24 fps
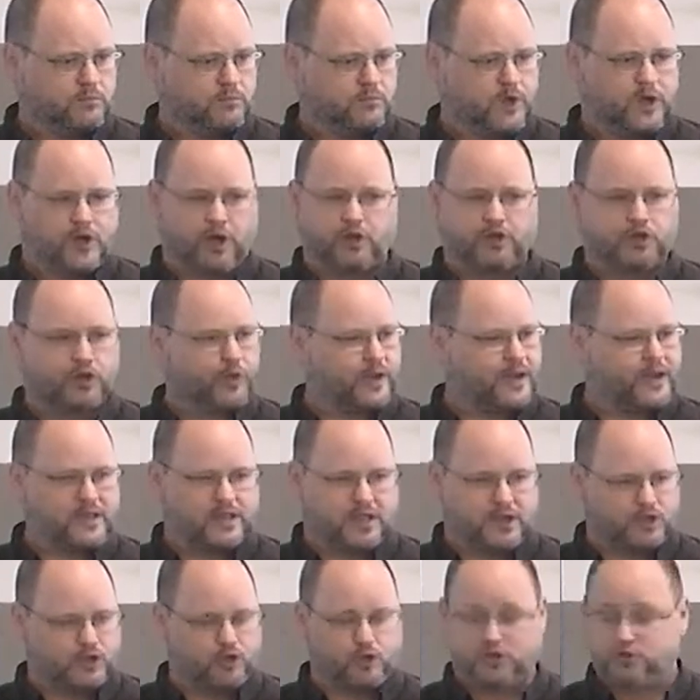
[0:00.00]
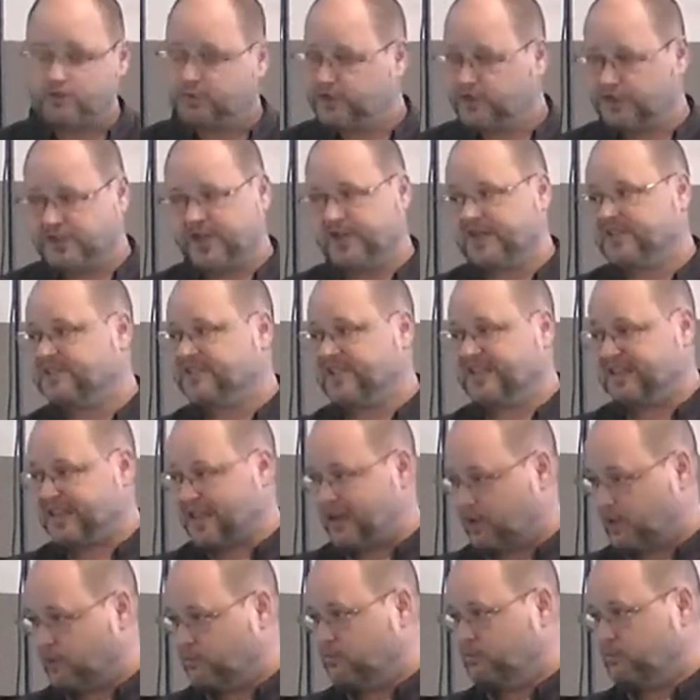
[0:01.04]
you don't do anything to us, we're just going to sit there.
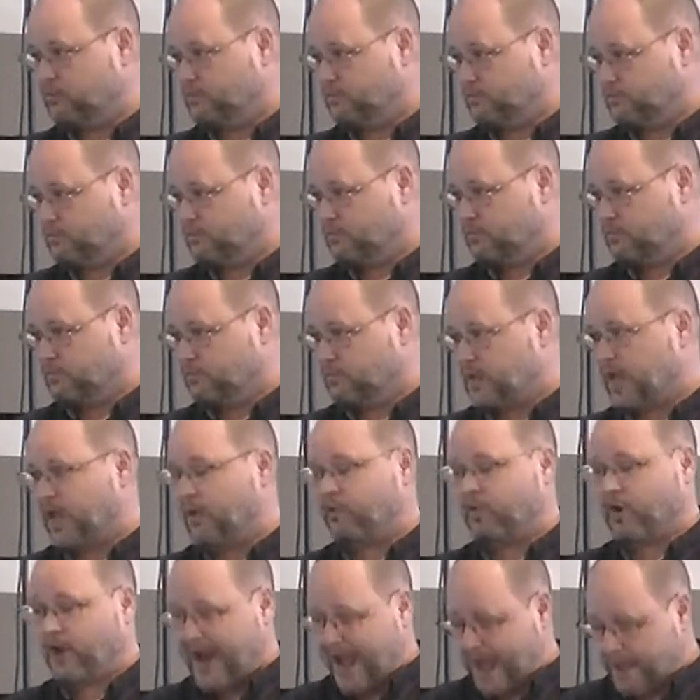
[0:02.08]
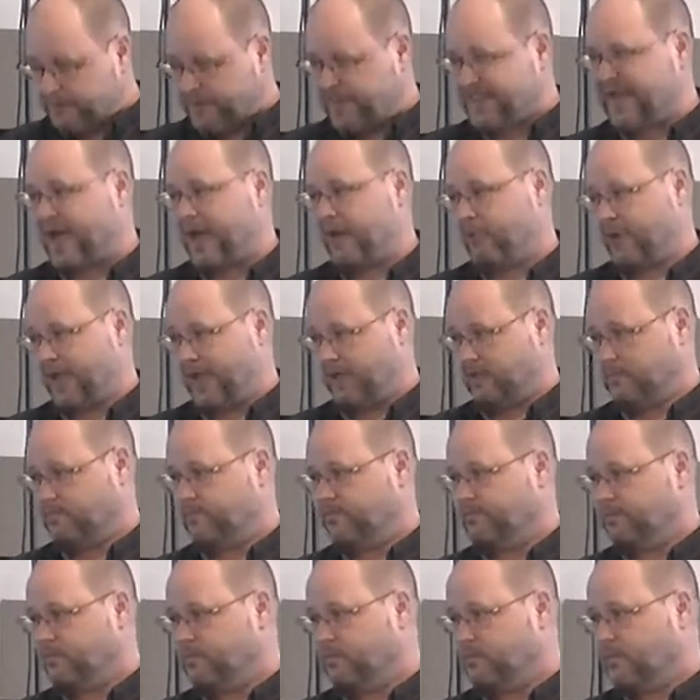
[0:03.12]
And we're happy that way.
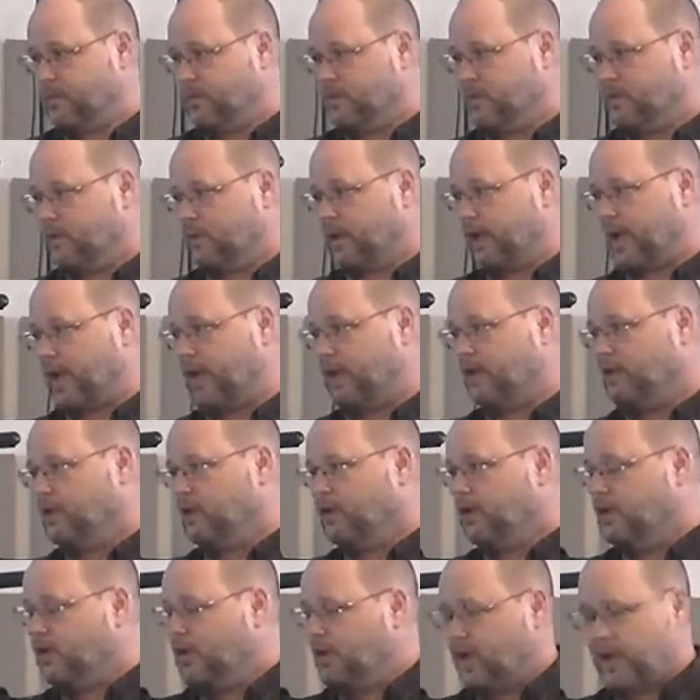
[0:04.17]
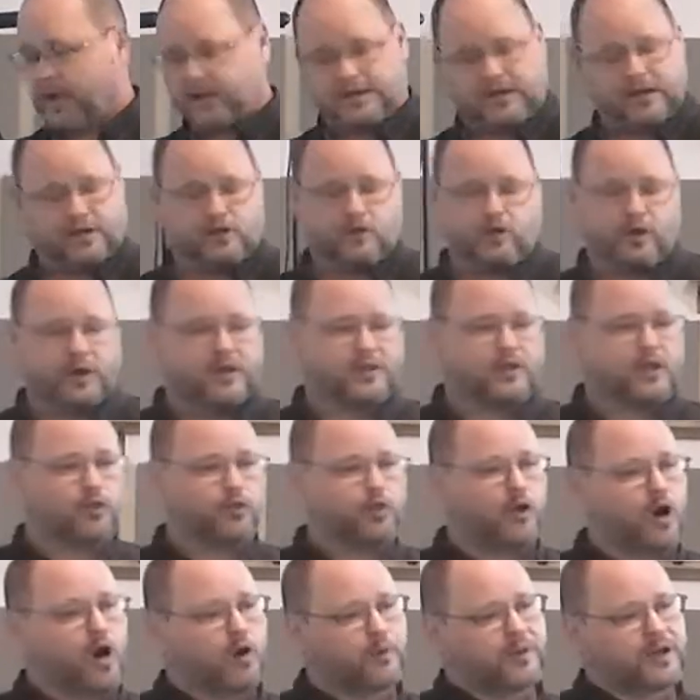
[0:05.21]
Okay? It didn't do anything
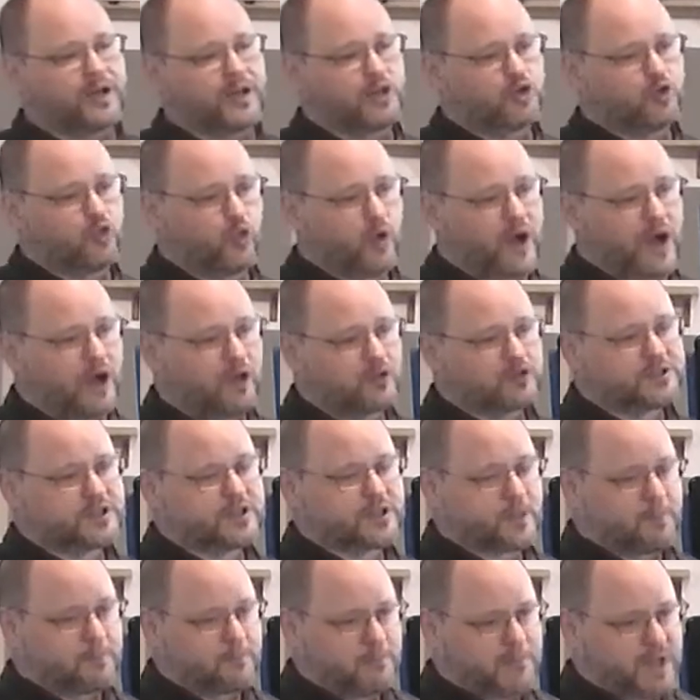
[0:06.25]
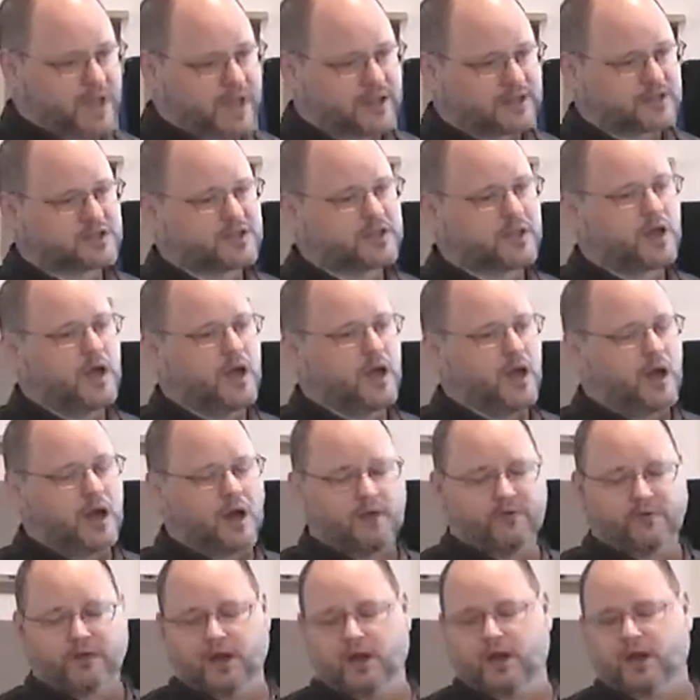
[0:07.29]
wrong, but it dwells in the midst
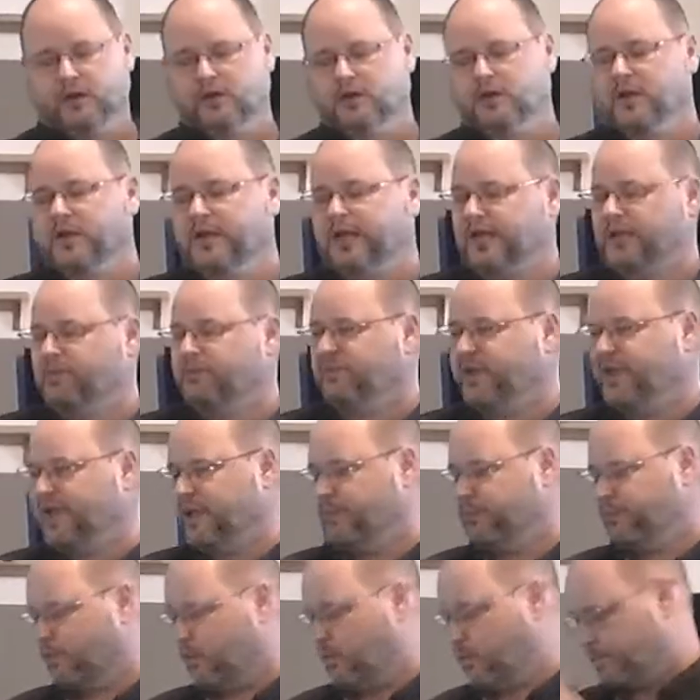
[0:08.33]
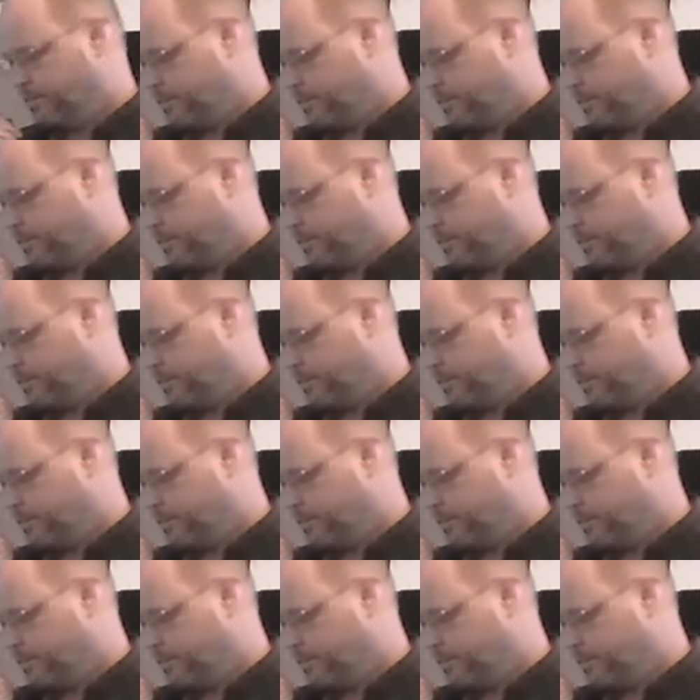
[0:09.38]
of an unclean people.